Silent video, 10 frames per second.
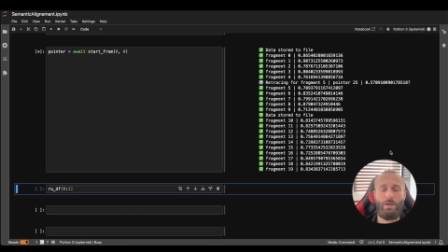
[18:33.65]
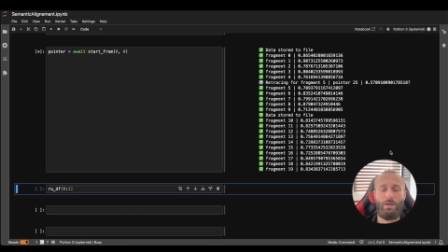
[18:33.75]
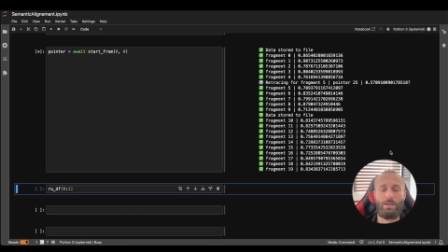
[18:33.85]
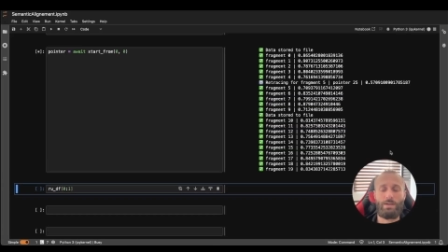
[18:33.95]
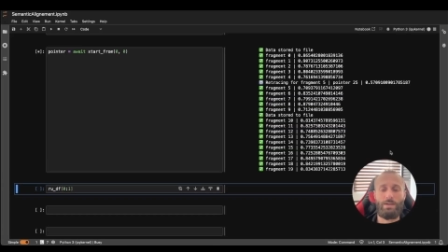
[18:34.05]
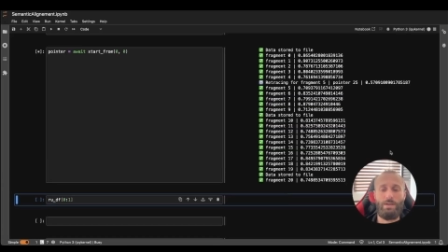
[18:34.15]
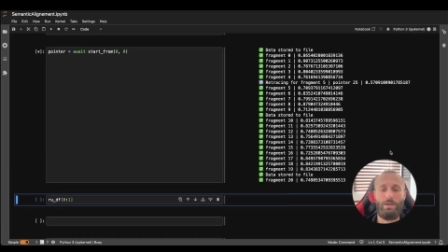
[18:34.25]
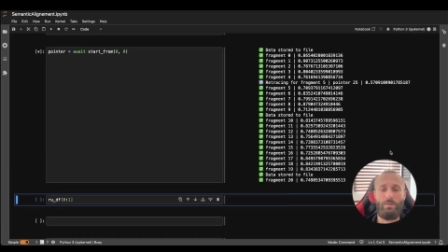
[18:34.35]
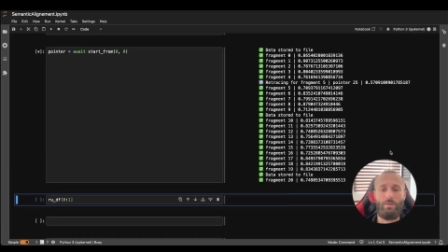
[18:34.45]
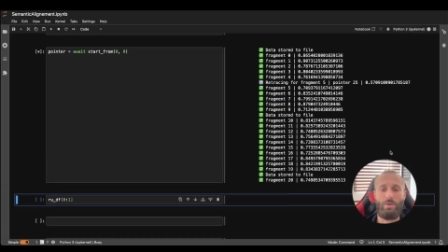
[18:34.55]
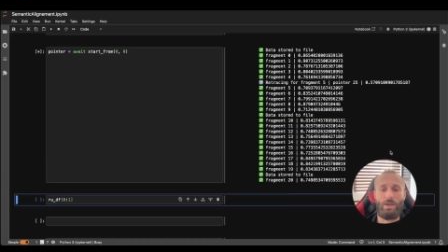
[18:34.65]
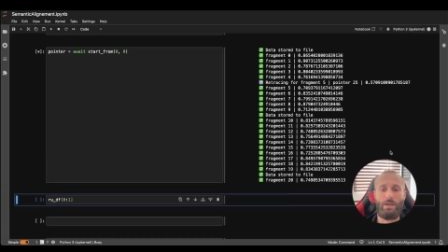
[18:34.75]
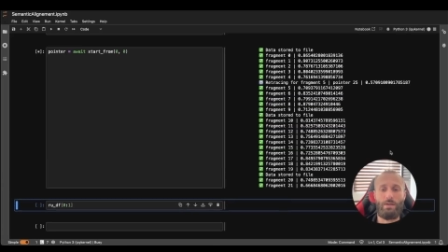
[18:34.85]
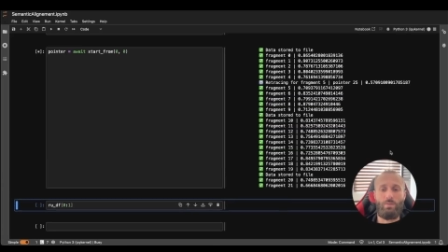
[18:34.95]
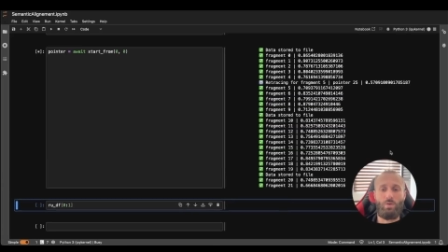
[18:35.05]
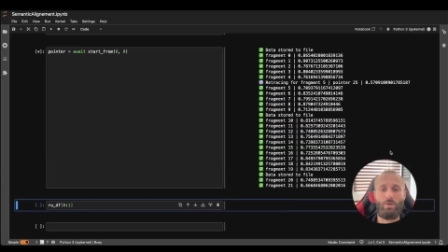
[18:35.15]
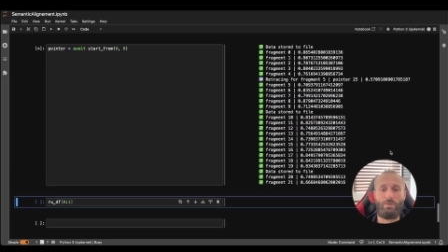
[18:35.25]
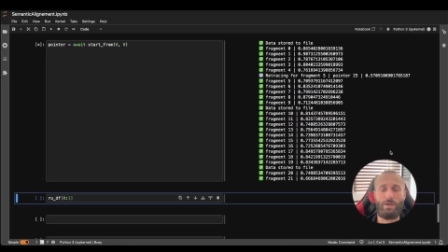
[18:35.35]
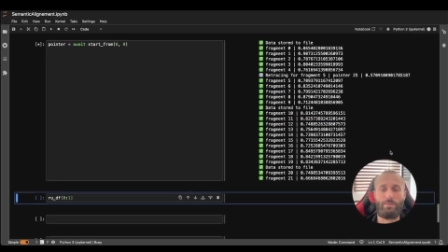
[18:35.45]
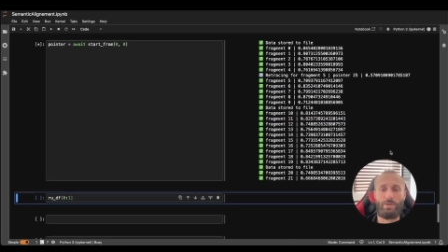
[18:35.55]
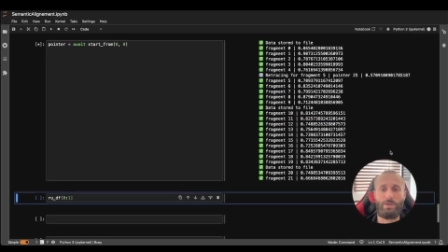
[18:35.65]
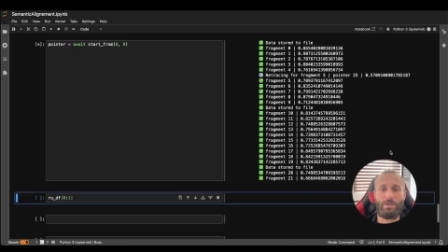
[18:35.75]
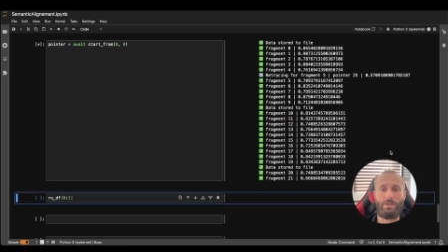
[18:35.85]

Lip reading: Let's see if we will get any more retracements.